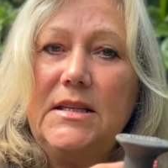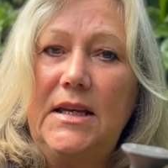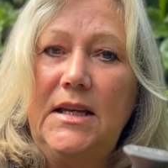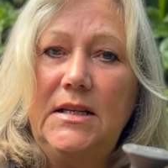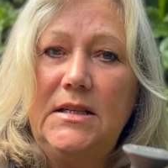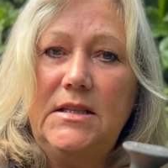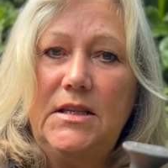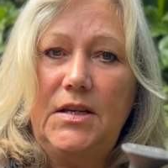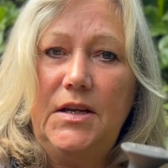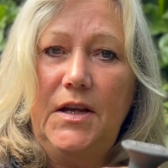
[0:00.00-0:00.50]

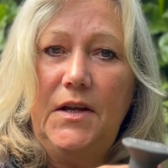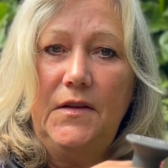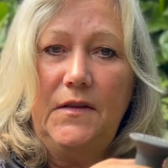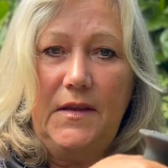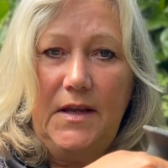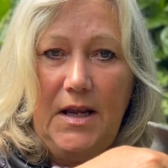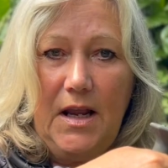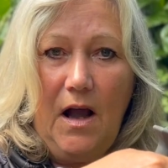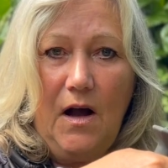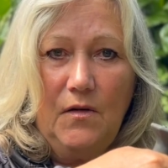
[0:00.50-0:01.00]
into
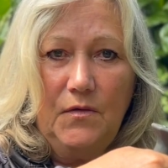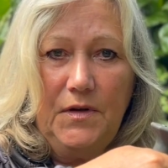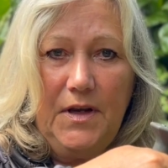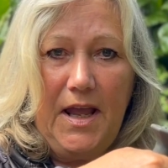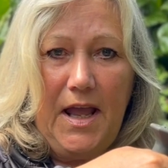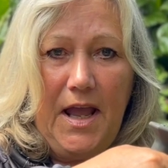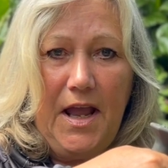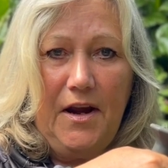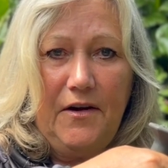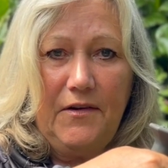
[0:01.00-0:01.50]
the ulnar
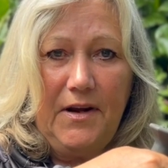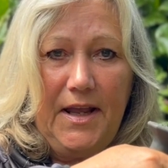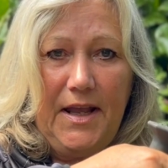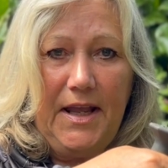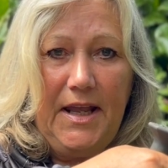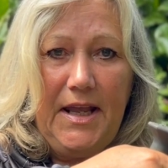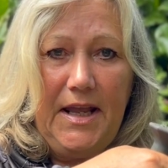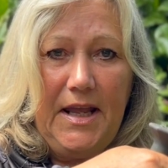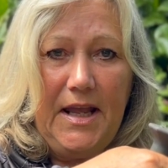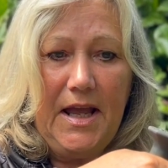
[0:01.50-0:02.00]
area
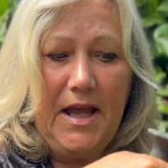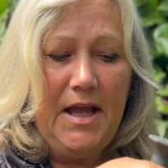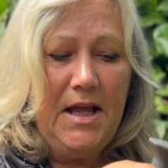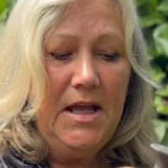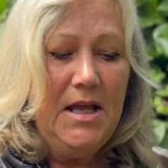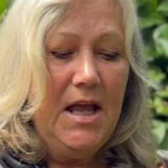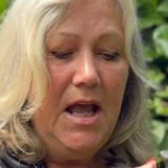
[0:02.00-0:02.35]
here.